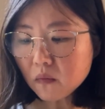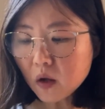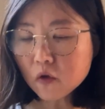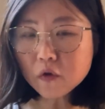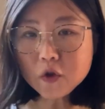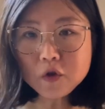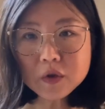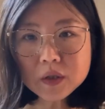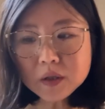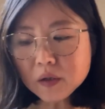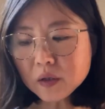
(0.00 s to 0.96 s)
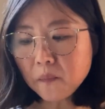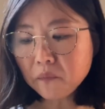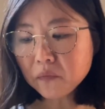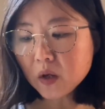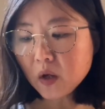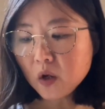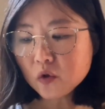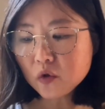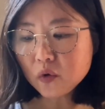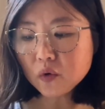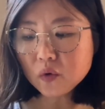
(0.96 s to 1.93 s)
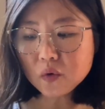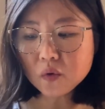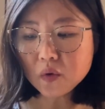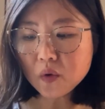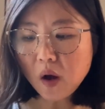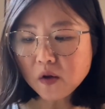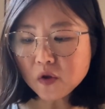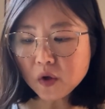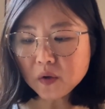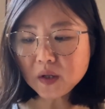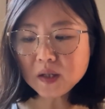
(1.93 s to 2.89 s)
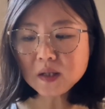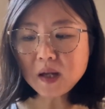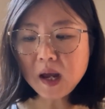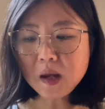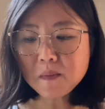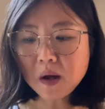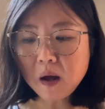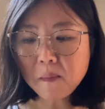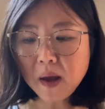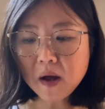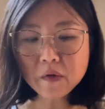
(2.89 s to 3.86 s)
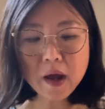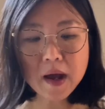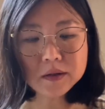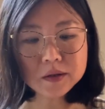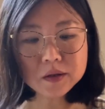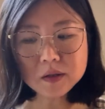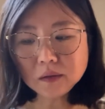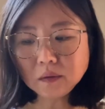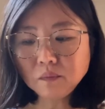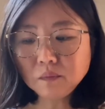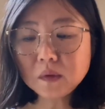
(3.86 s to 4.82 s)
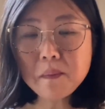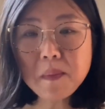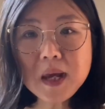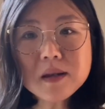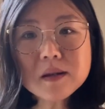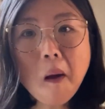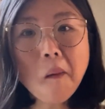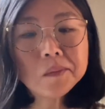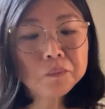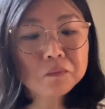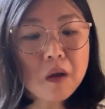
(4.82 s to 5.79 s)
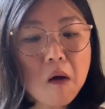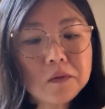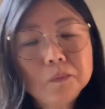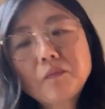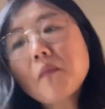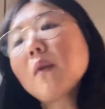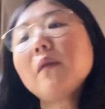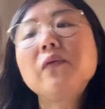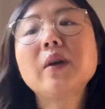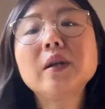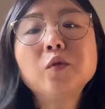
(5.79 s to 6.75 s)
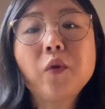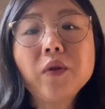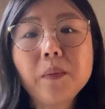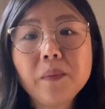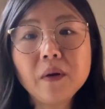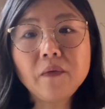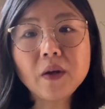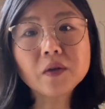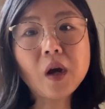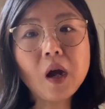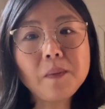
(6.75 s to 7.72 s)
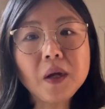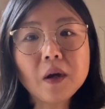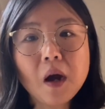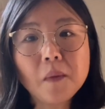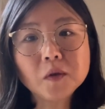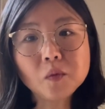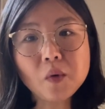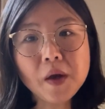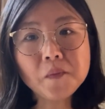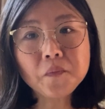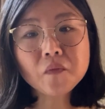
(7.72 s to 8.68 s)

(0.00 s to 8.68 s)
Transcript: reduces to the same amount as the meat. That's when the perfect timing comes, when